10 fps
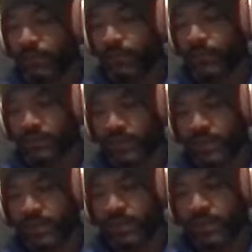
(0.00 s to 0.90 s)

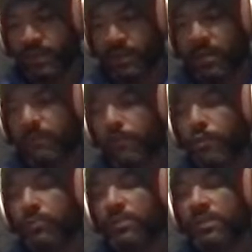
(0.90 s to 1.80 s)
See? The
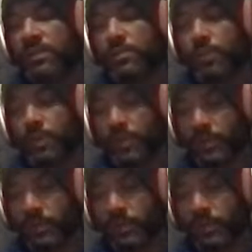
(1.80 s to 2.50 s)
foam stays put.